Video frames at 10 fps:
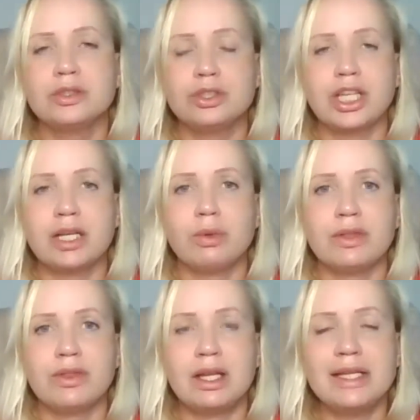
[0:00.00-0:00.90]
to
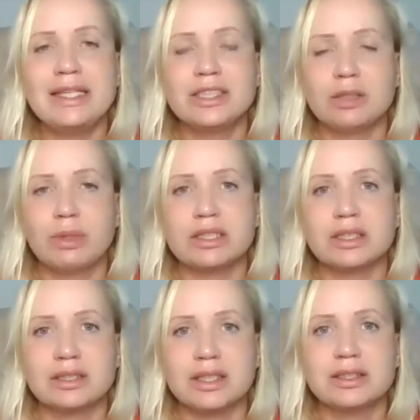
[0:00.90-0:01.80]
generate the lead
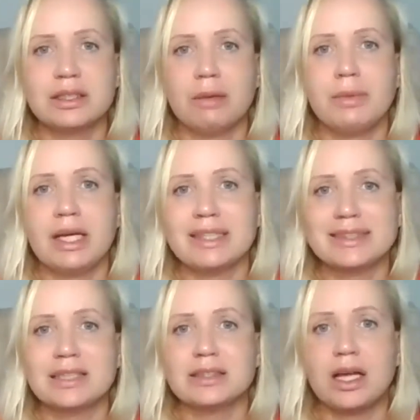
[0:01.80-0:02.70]
generation system
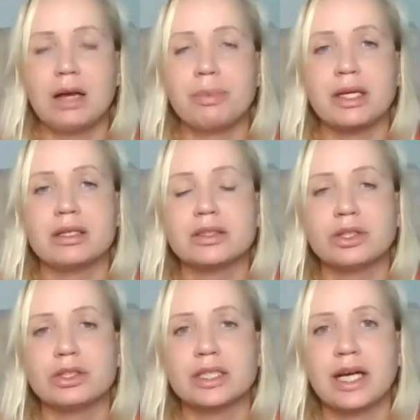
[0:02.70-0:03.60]
is set up in a
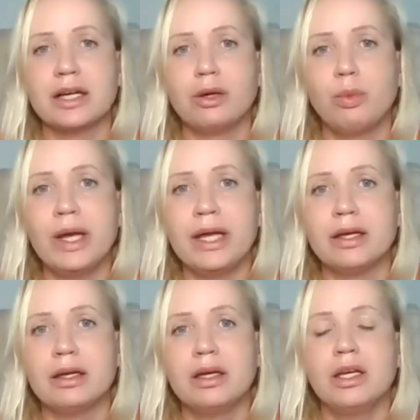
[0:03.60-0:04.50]
certain kind of
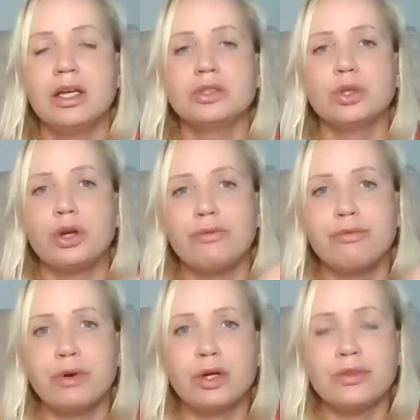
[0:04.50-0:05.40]
way to
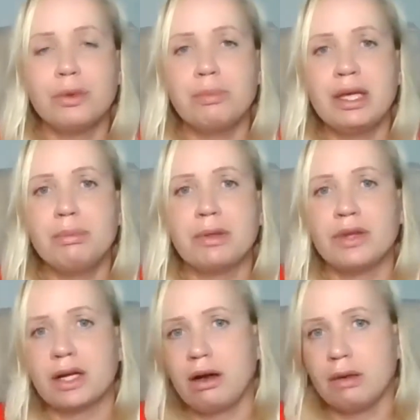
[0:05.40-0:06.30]
convert the people
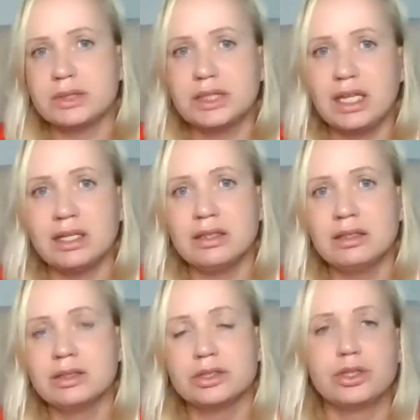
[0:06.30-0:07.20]
that comes
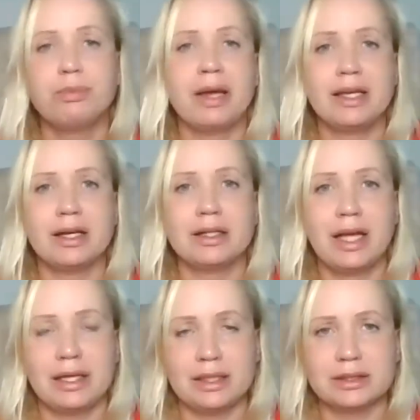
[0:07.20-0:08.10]
in to paying
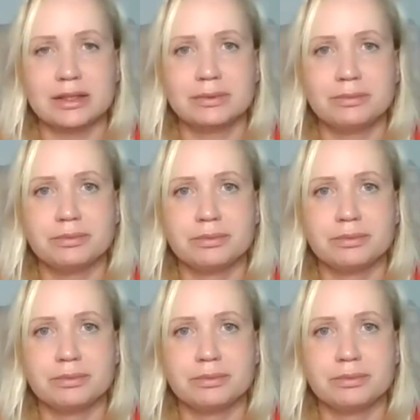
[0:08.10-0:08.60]
clients.